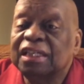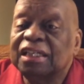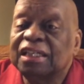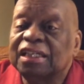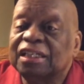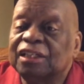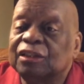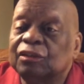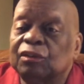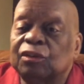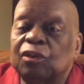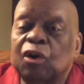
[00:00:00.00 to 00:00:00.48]

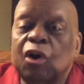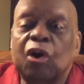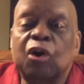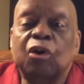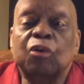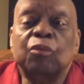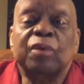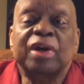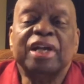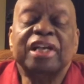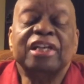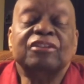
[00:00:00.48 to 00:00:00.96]
you'll
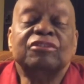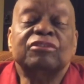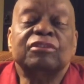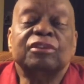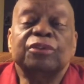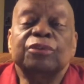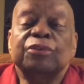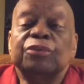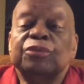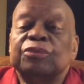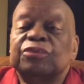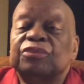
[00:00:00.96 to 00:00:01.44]
always
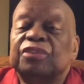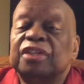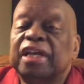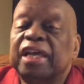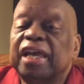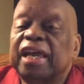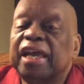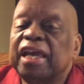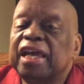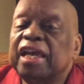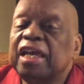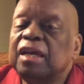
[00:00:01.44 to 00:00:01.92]
lose the
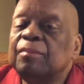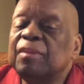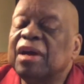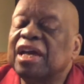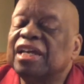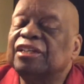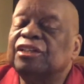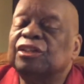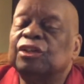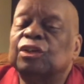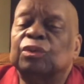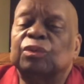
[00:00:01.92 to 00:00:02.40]
game, and
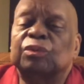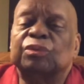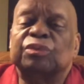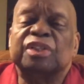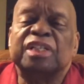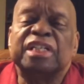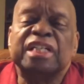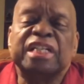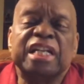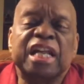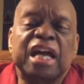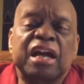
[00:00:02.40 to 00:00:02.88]
you'll
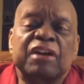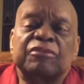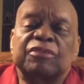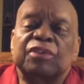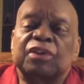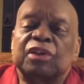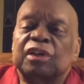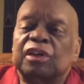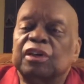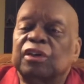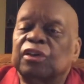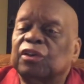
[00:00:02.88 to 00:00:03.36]
never
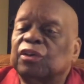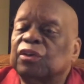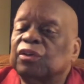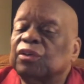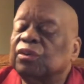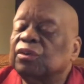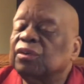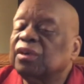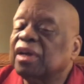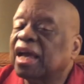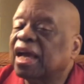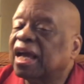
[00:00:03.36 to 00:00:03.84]

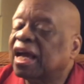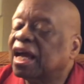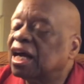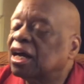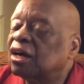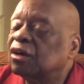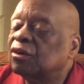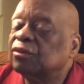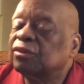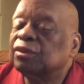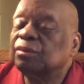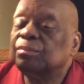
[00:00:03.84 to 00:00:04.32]
learn
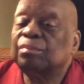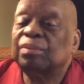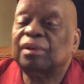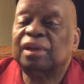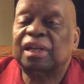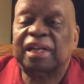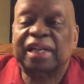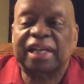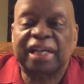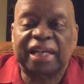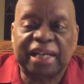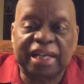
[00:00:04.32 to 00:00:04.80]
how to
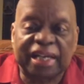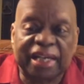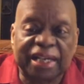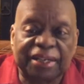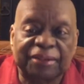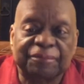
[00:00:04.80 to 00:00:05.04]
play.